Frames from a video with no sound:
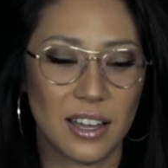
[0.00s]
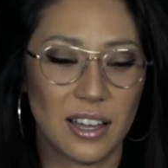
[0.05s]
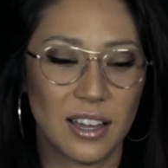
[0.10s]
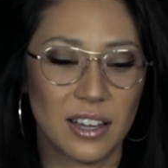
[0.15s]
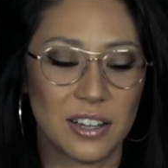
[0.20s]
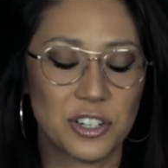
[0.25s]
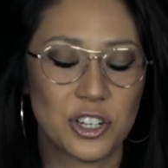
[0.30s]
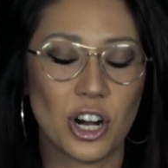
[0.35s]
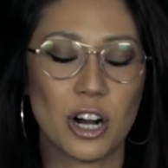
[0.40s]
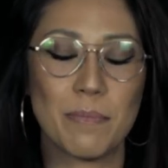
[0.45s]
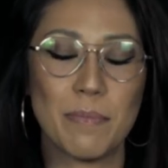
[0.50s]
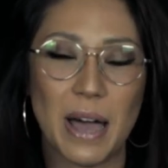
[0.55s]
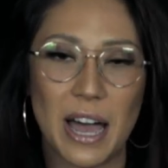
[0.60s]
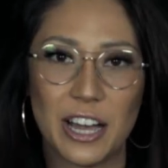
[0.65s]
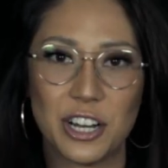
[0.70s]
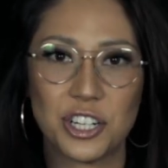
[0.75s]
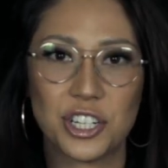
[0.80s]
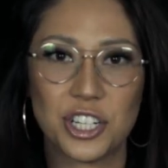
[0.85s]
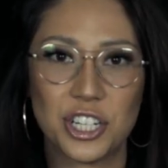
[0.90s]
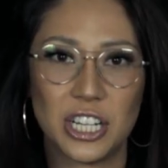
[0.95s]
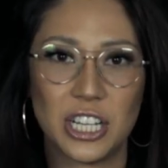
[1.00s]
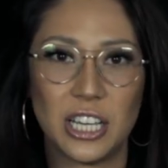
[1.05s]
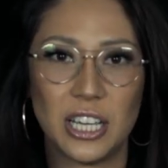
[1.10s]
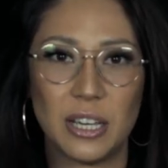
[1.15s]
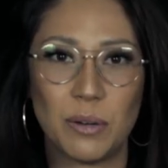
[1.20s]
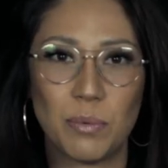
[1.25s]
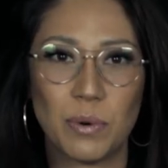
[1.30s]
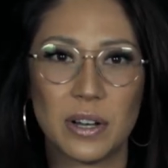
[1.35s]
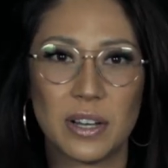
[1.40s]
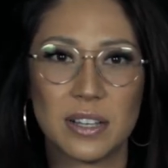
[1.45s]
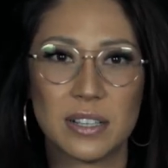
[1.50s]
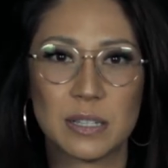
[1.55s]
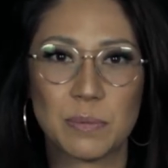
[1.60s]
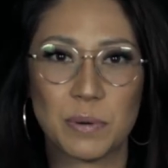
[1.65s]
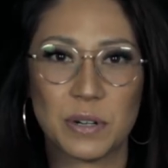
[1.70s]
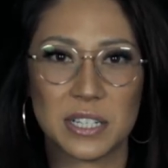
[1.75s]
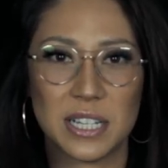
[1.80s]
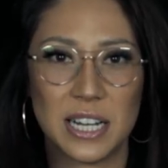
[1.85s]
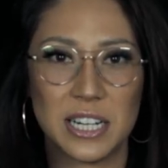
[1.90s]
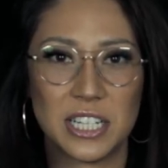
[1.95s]
Dharmesh. He was
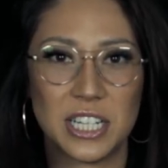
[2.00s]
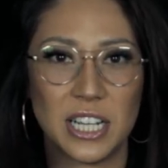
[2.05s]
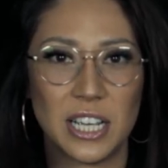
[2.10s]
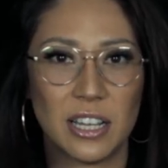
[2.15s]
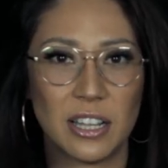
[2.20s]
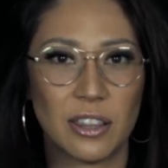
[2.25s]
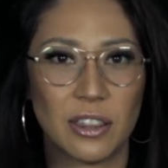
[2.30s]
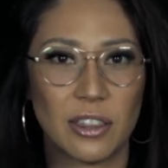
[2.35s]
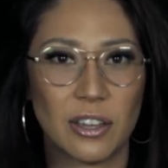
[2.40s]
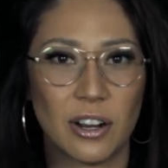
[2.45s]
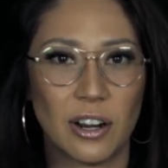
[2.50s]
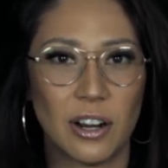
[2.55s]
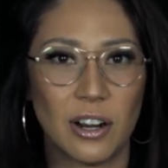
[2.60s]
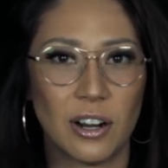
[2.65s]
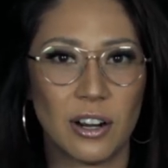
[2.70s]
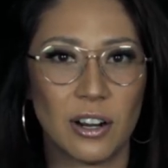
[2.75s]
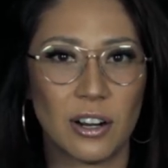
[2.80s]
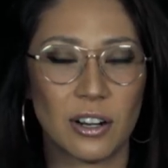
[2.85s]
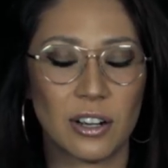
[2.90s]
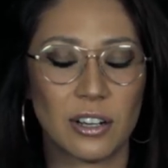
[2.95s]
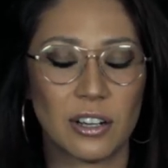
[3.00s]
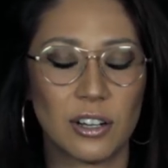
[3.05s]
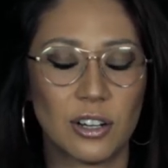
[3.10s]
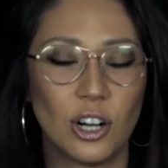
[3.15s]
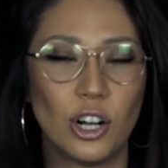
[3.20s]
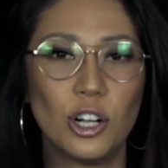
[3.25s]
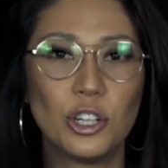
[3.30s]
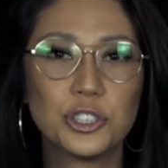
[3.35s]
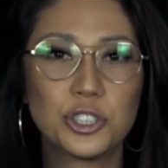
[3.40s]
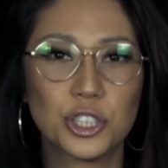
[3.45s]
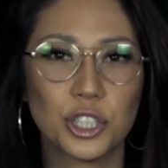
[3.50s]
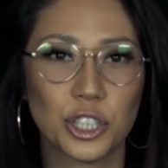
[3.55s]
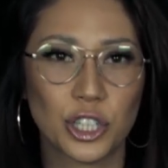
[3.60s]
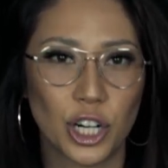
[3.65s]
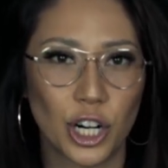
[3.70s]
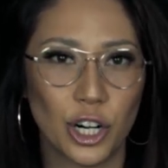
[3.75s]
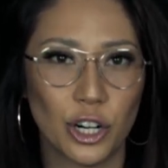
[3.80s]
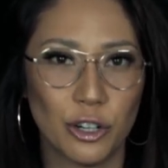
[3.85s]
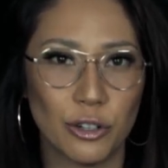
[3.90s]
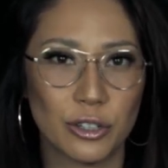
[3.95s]
presenting their culture
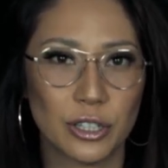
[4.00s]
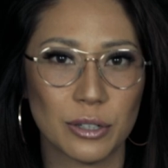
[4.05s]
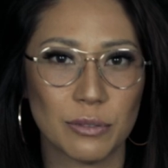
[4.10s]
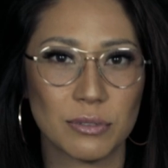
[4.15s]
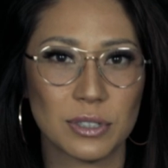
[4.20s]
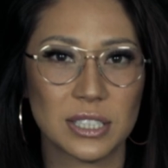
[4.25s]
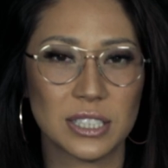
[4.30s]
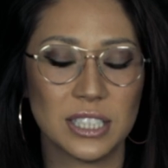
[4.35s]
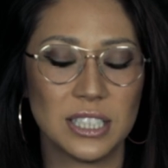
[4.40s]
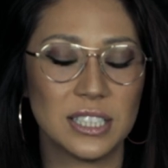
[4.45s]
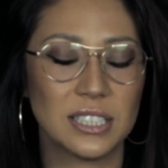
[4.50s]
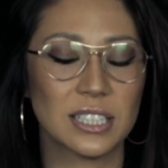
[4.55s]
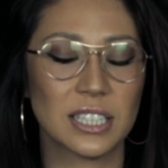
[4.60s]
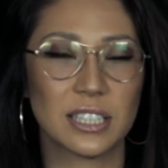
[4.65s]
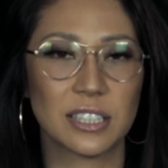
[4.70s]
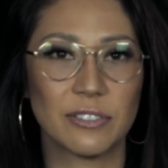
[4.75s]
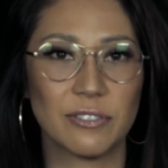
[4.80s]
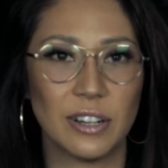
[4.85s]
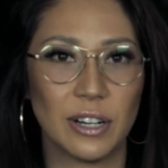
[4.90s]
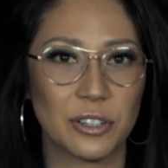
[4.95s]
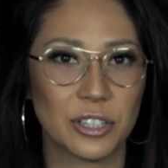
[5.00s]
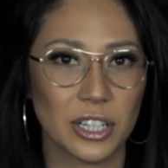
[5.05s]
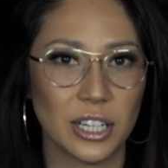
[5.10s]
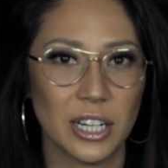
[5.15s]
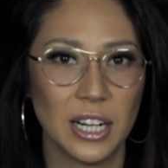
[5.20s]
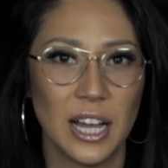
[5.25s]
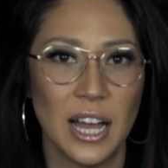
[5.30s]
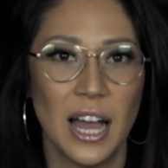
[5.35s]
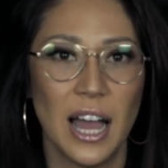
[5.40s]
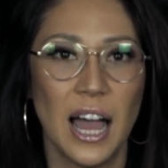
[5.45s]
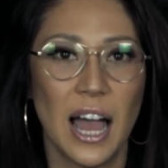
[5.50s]
code. He's the founder.